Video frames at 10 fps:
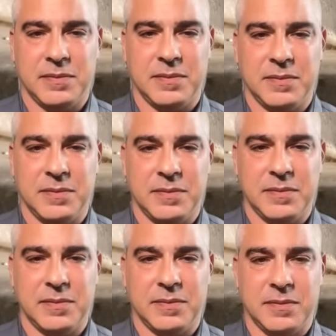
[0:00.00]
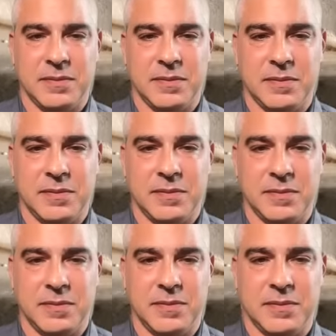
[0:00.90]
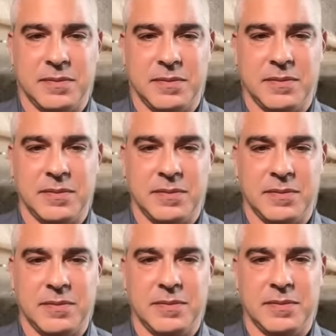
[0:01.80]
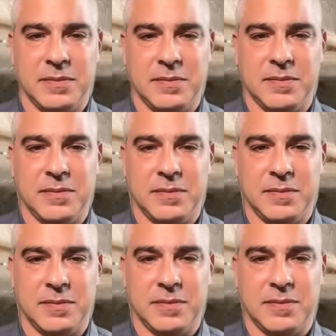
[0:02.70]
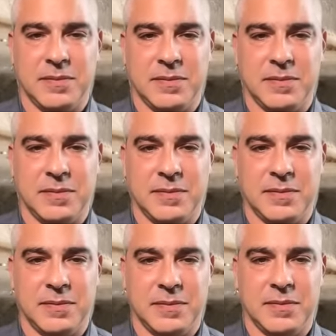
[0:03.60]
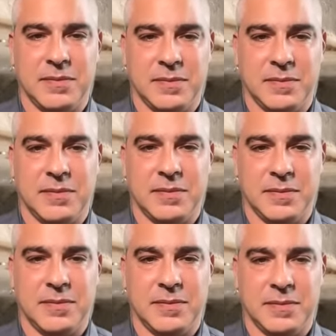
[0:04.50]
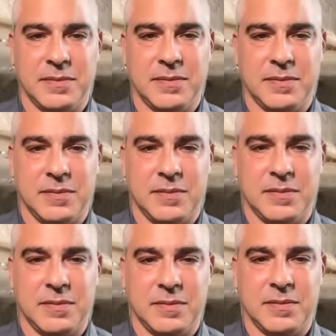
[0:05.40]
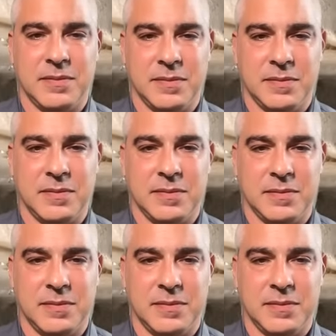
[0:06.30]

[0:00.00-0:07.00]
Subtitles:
The person shown says nothing.